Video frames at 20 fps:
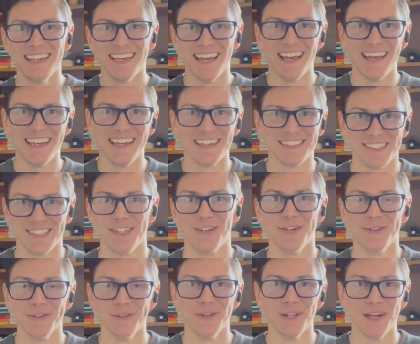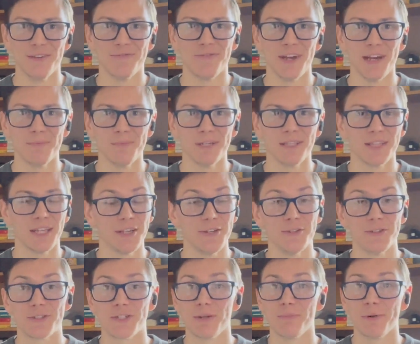Hey, how's it going, New Life family? Thank
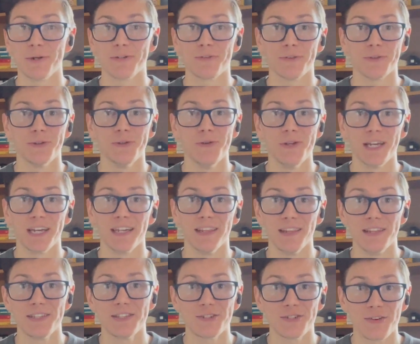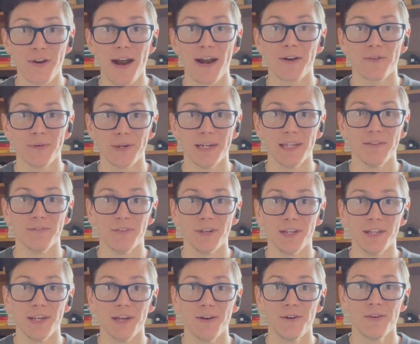you so much for tuning into this TRAC reading
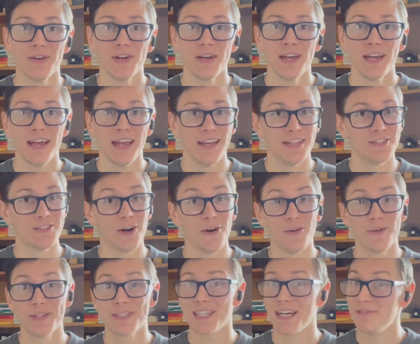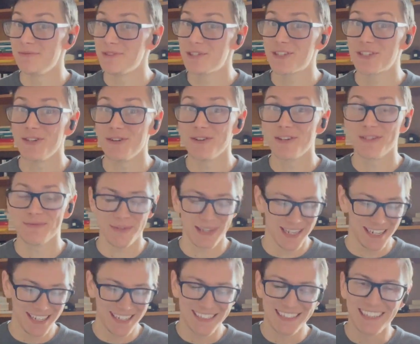video. And as always, I'm stoked to be
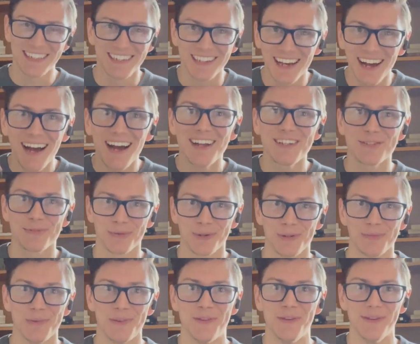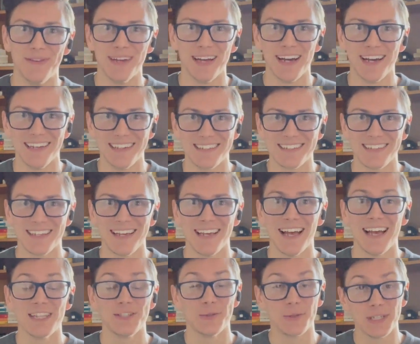getting to God's Word with you guys
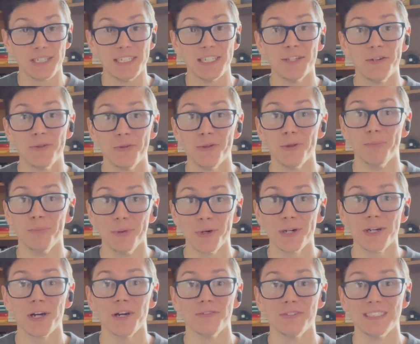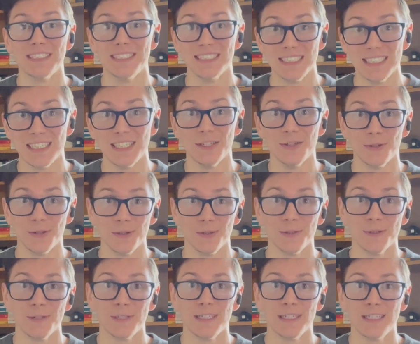as we continue through the book of Ezekiel.
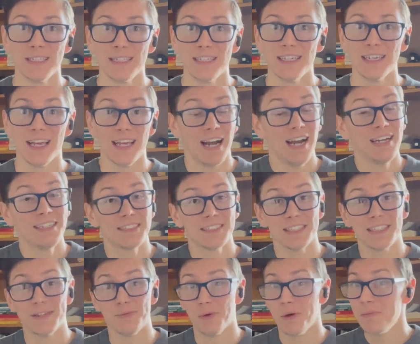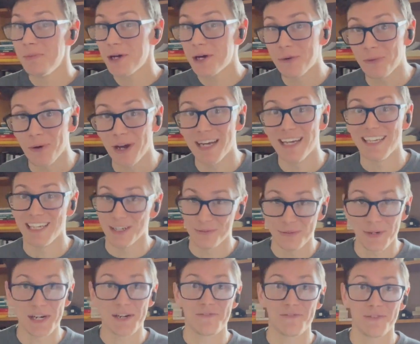And honestly, what better way to get
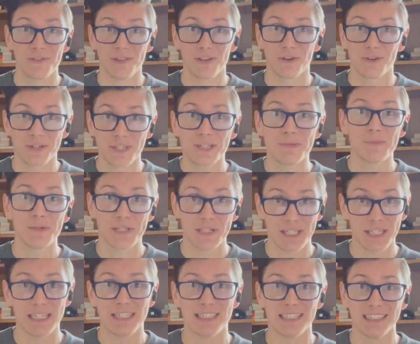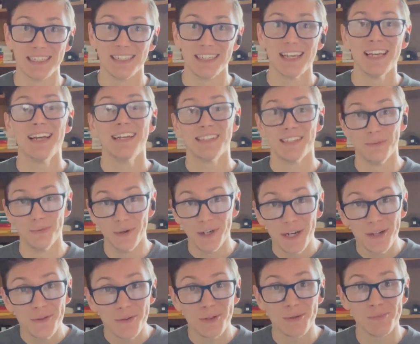ready for the Christmas season than
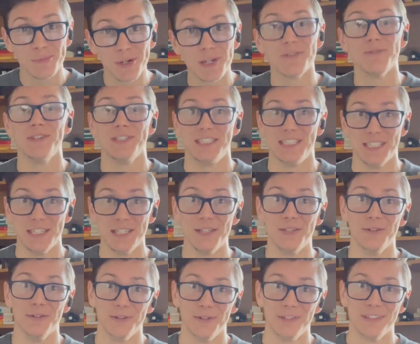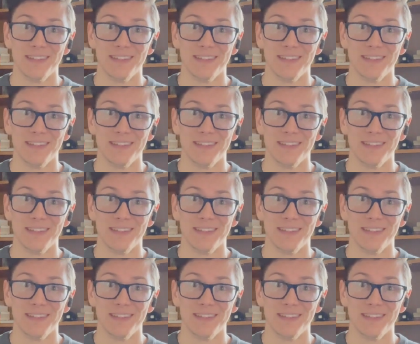reading through the book of Ezekiel?